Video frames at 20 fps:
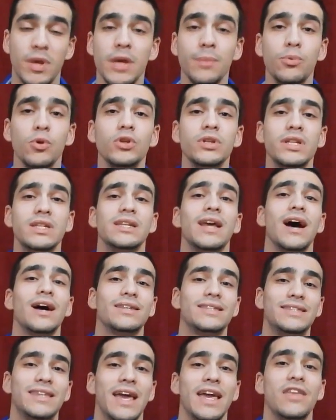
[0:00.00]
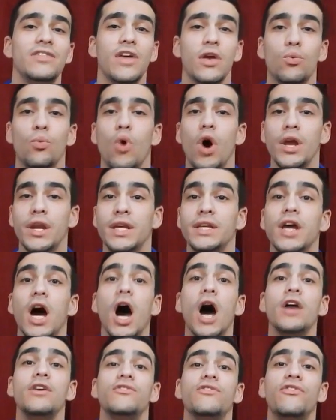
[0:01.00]
People did not say they wanted
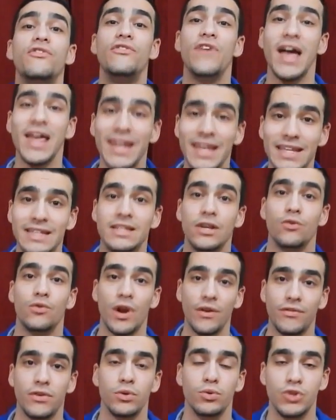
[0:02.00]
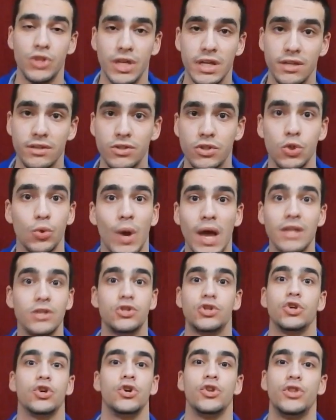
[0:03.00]
unvetted refugees to
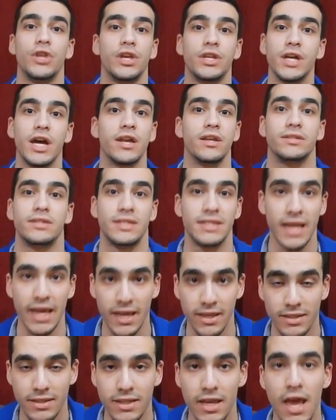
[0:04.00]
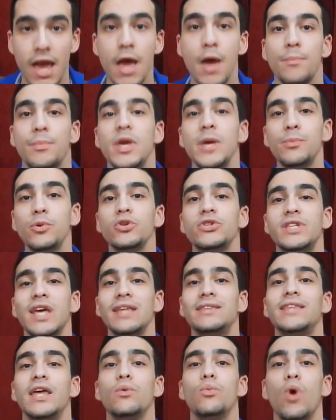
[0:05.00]
enter the United States. People
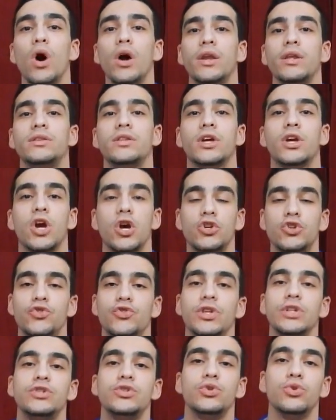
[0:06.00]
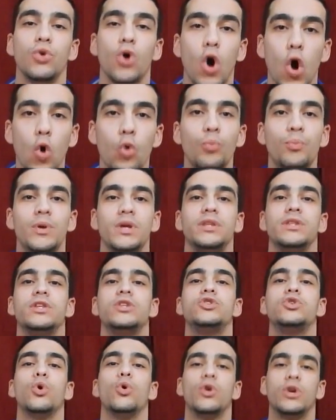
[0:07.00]
said they wanted the country to open
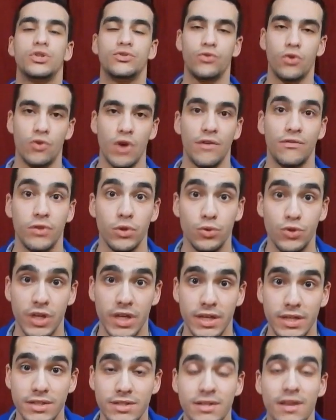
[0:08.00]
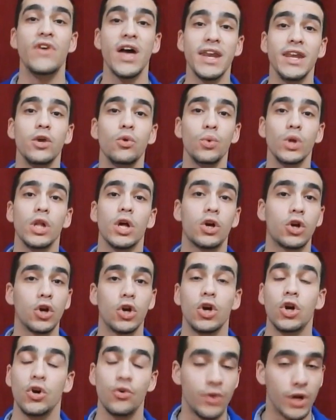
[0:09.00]
the doors for refugees. Vetting will
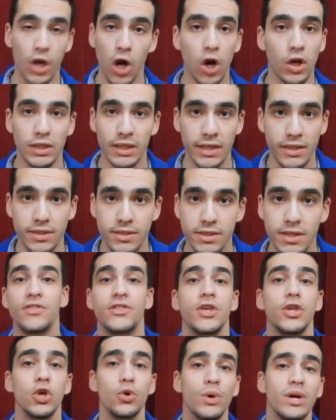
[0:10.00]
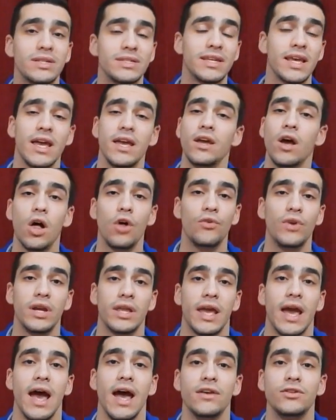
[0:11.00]
occur regardless. And the USA
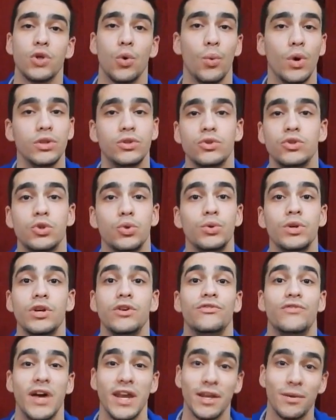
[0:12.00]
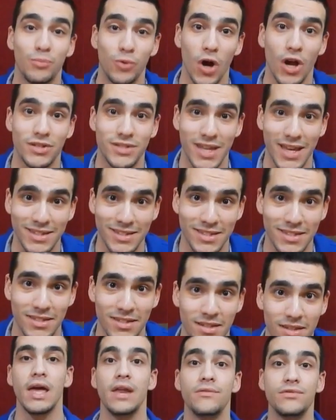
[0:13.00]
already has a 1 to 2 year vetting process.
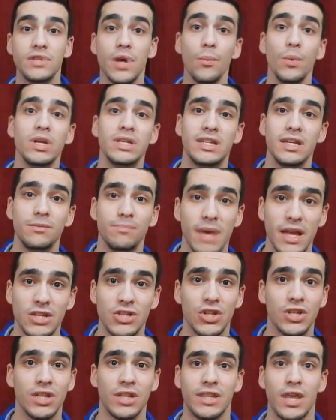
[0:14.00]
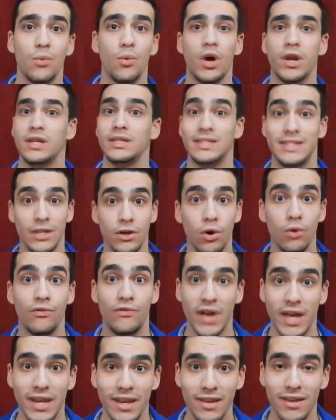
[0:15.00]
And if someone did mention that they wanted zero
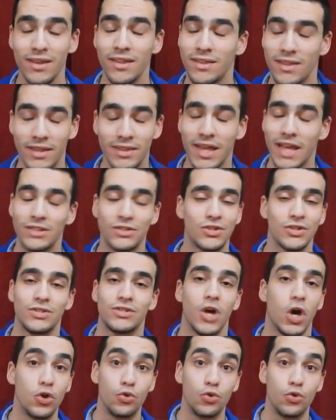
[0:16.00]
vetting, then that's just